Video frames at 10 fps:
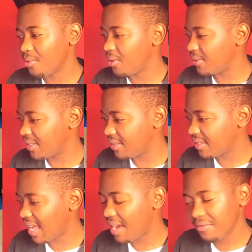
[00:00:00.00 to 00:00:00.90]
I don't like the
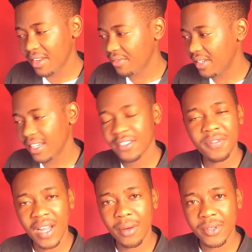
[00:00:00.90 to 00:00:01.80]
roses. I've
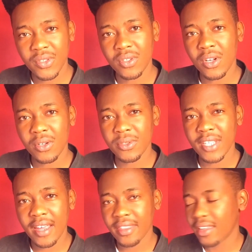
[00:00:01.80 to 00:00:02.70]
never liked
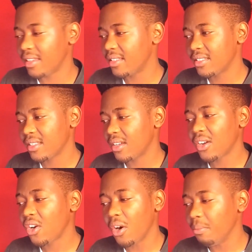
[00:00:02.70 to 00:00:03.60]
flowers on clothes. I
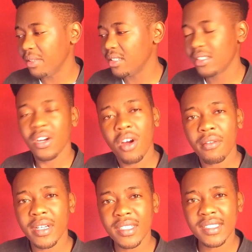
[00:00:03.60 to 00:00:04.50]
think it's
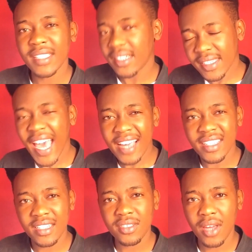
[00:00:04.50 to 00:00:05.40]
completely
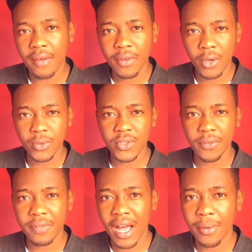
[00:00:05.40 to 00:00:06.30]
horrendous and tacky to
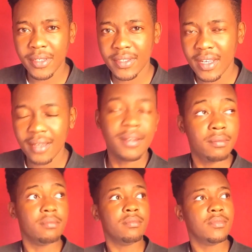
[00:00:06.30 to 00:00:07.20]
have clothes on
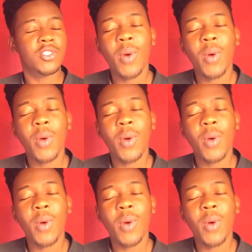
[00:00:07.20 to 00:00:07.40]
flowers.